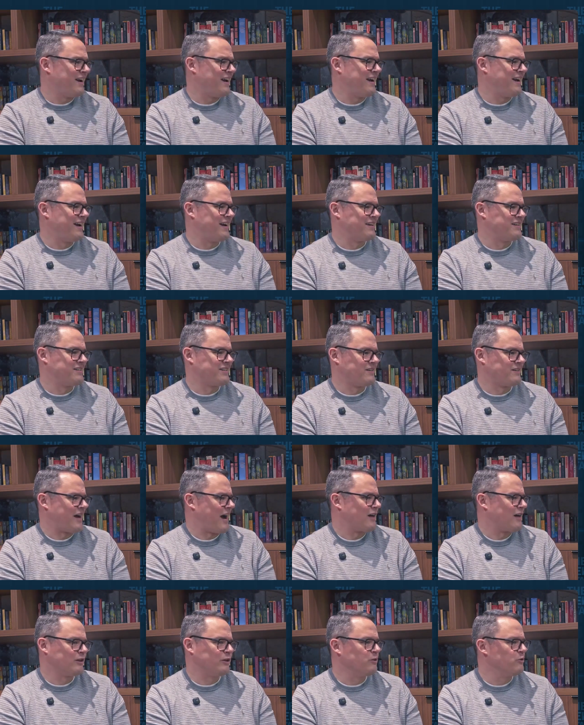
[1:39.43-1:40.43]
and
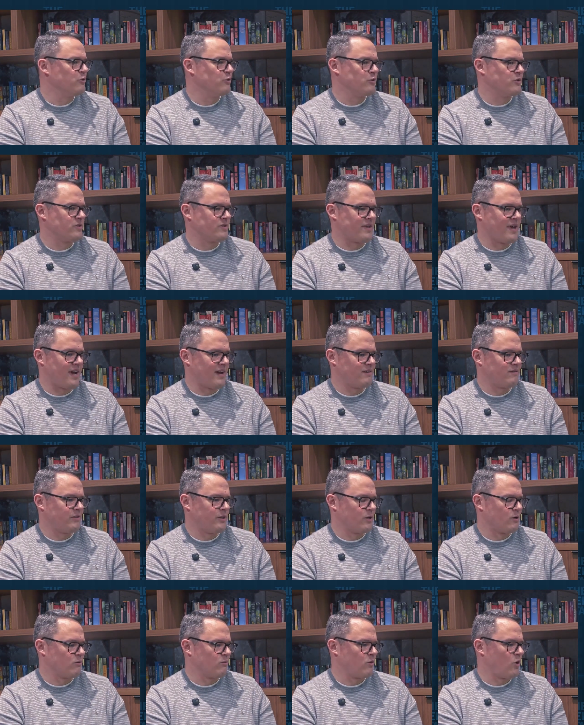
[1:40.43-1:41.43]
not lose that
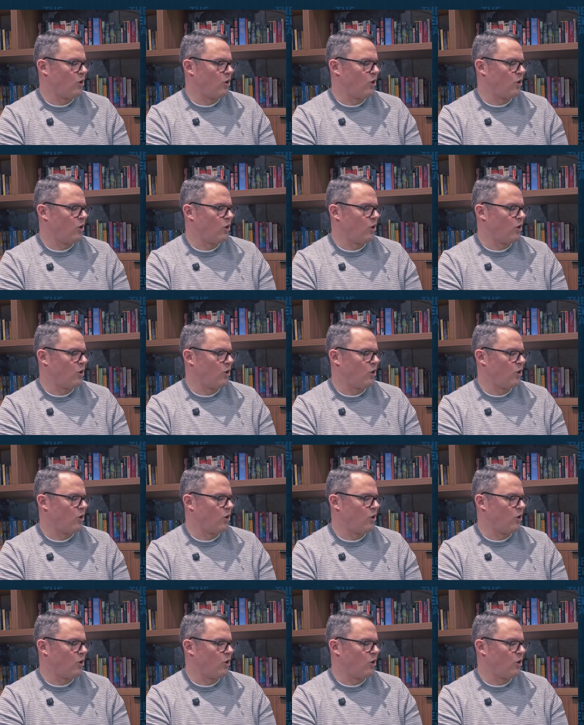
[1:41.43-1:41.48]
you know